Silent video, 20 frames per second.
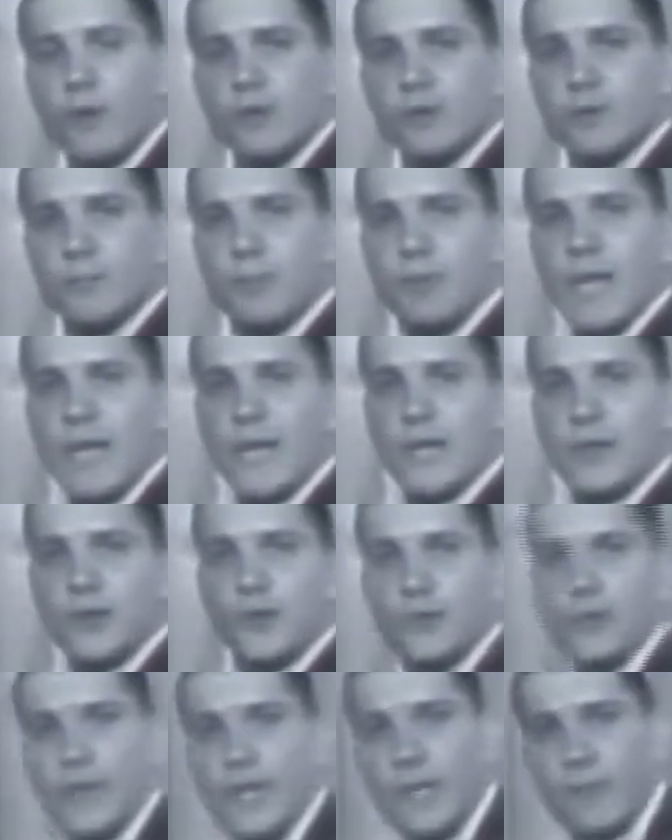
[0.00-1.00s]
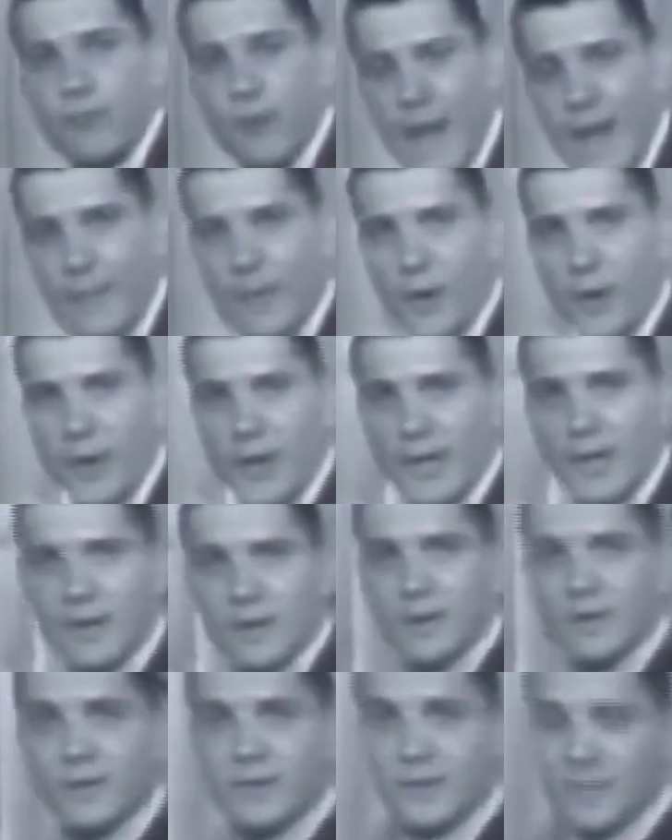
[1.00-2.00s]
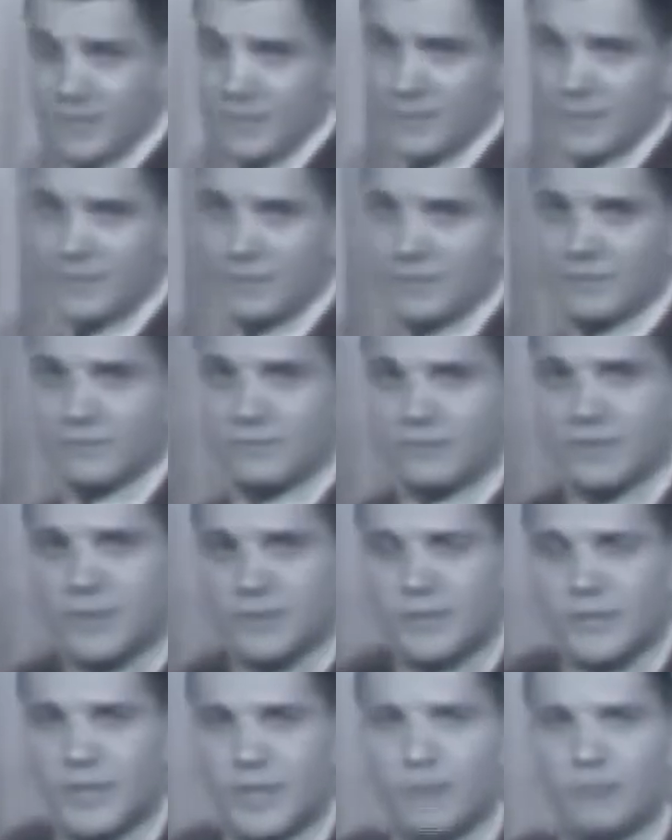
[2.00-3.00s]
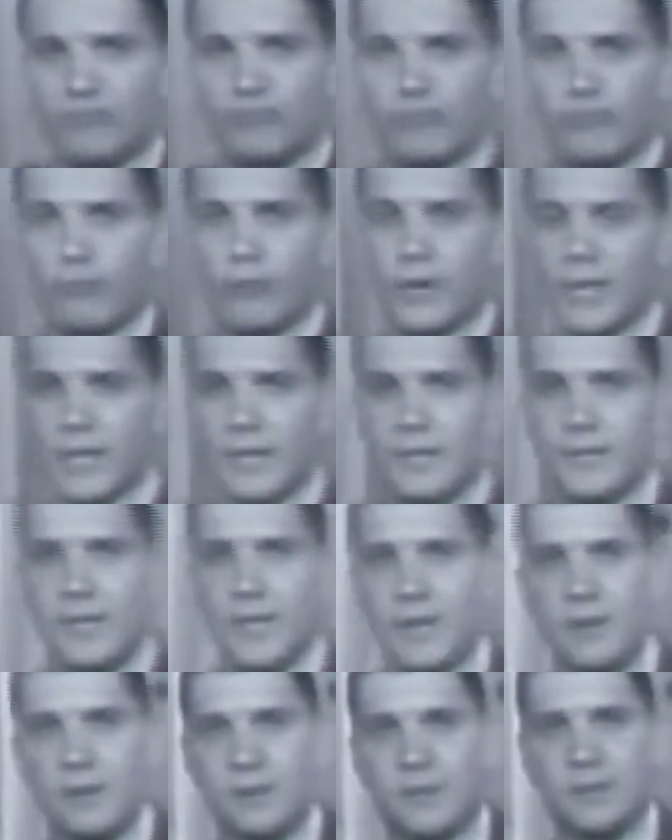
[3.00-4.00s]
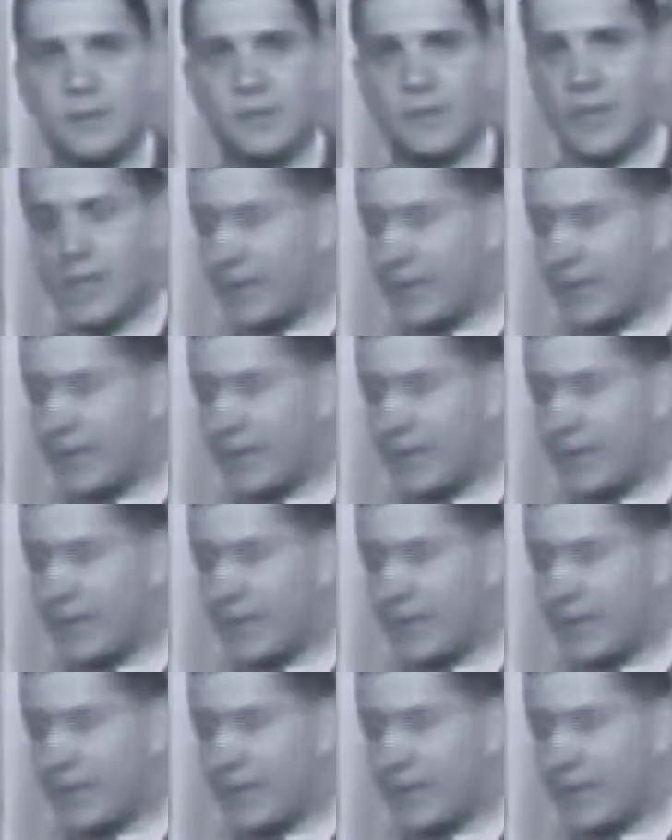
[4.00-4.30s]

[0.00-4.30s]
volts applied to the primary, this then readily tells us